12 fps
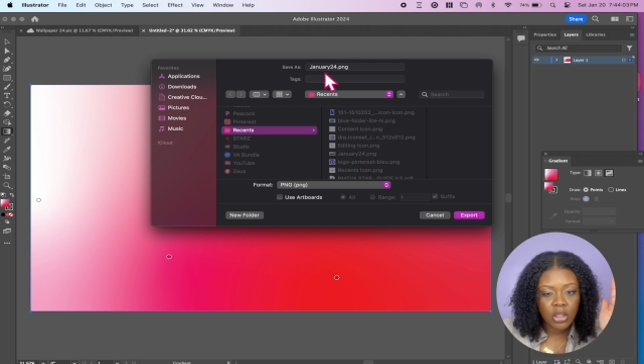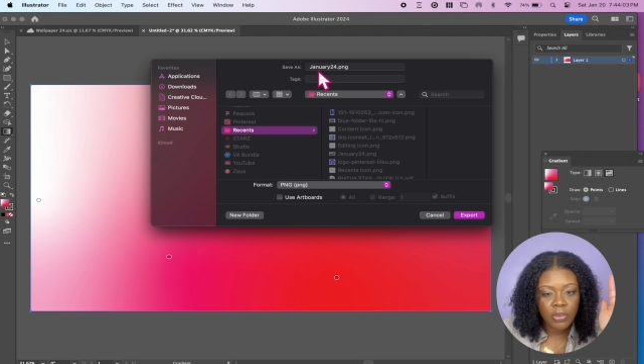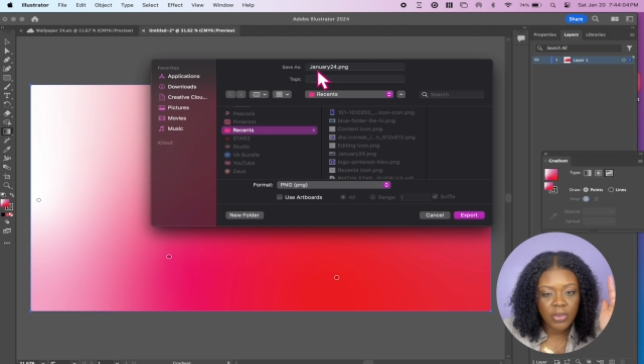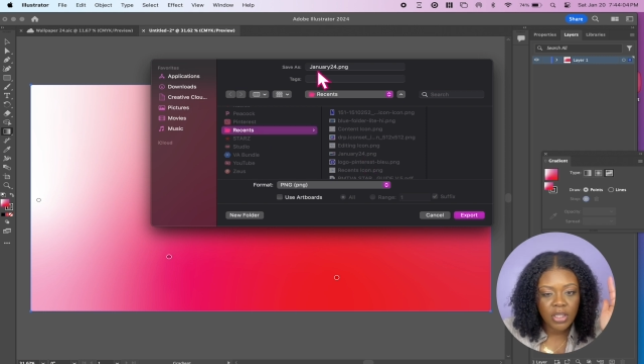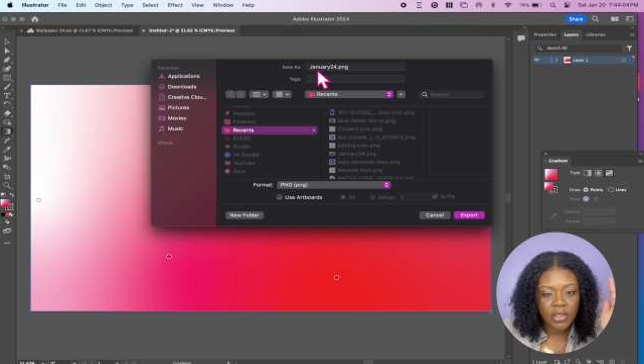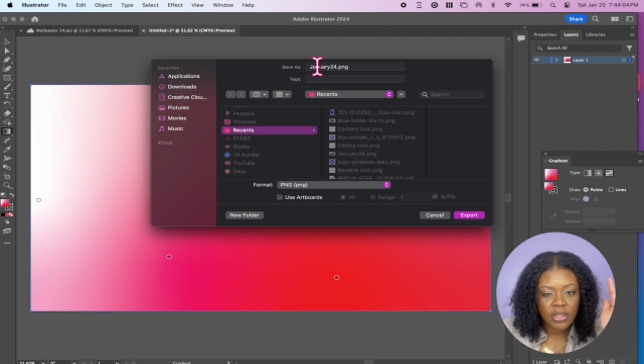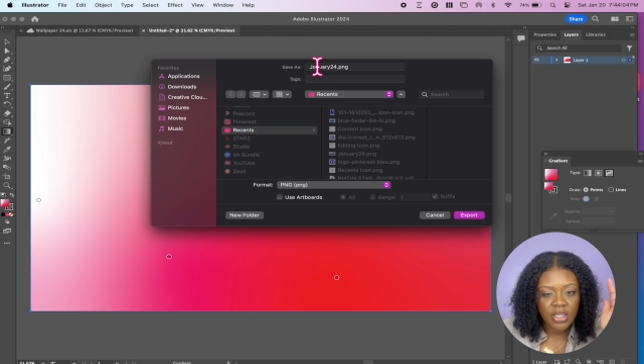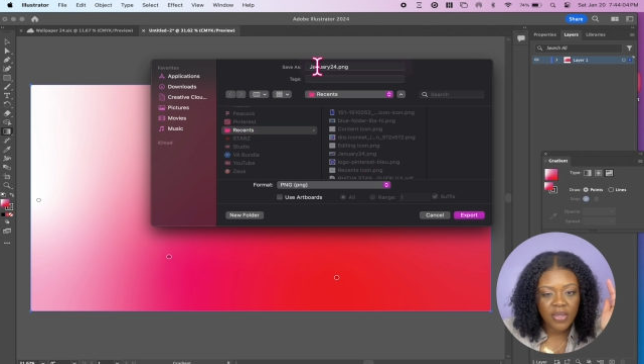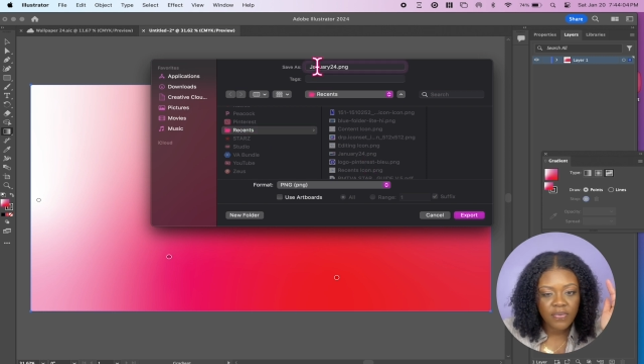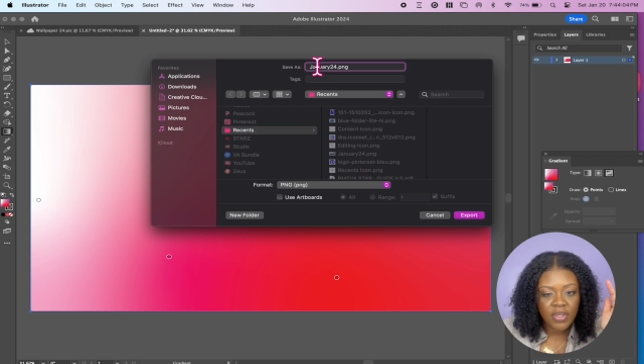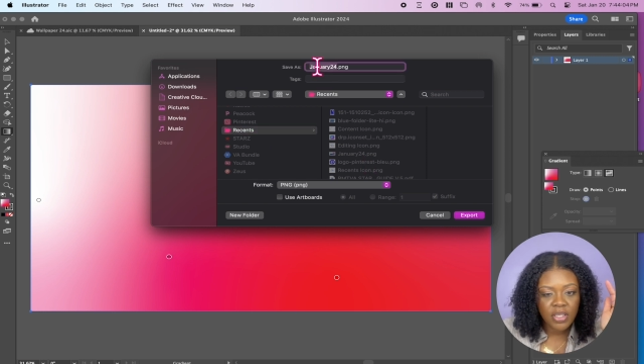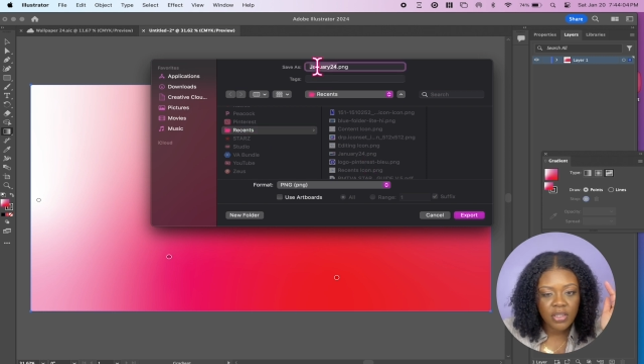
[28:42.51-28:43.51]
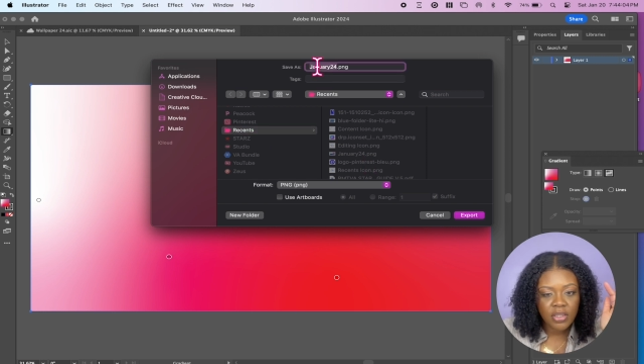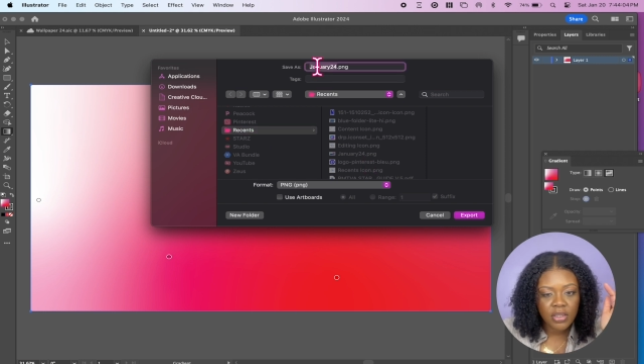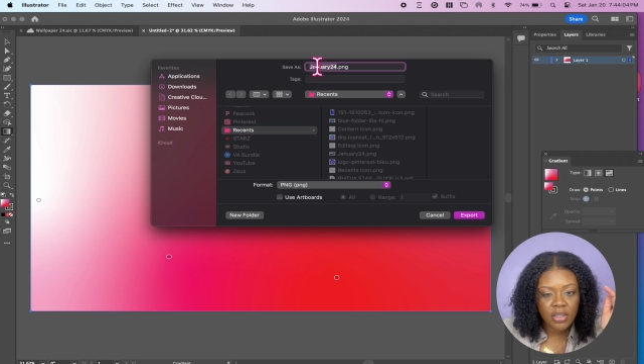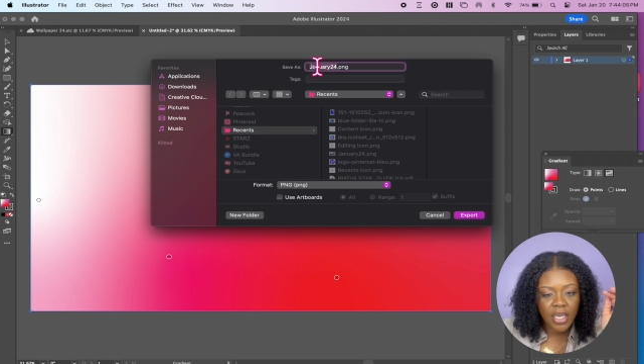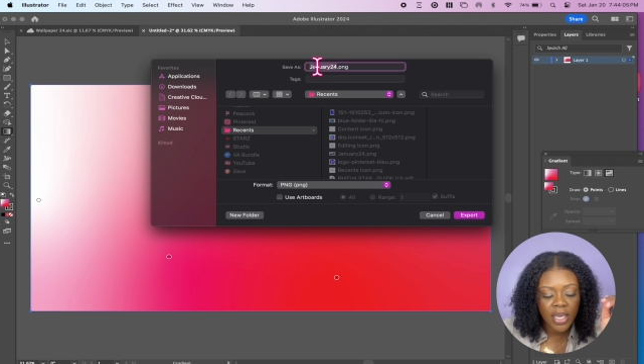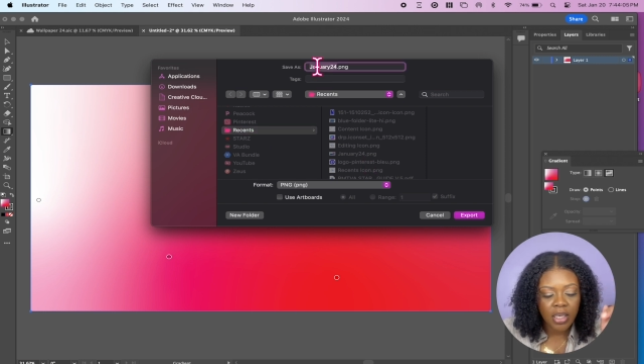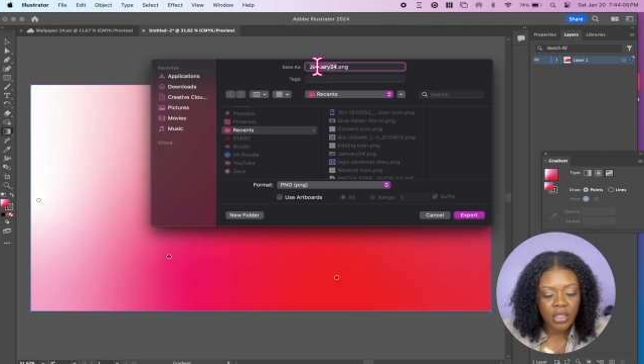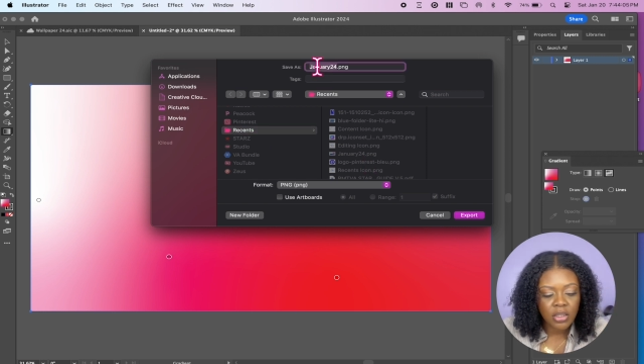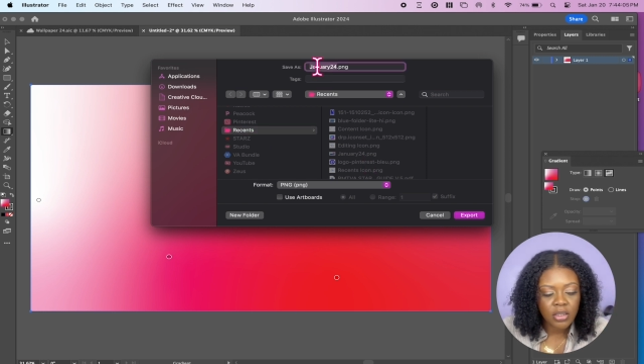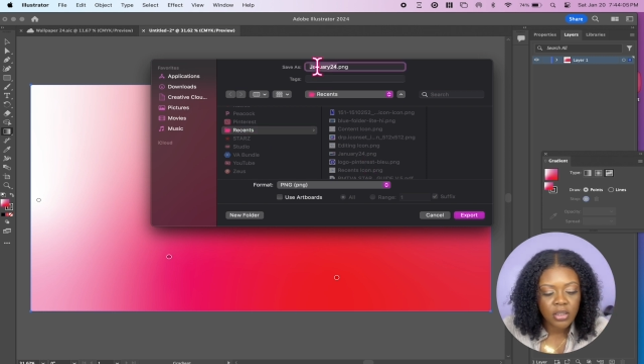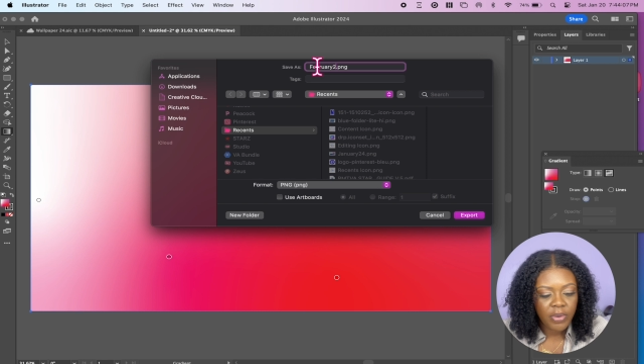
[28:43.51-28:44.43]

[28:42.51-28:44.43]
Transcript: I'm gonna save this as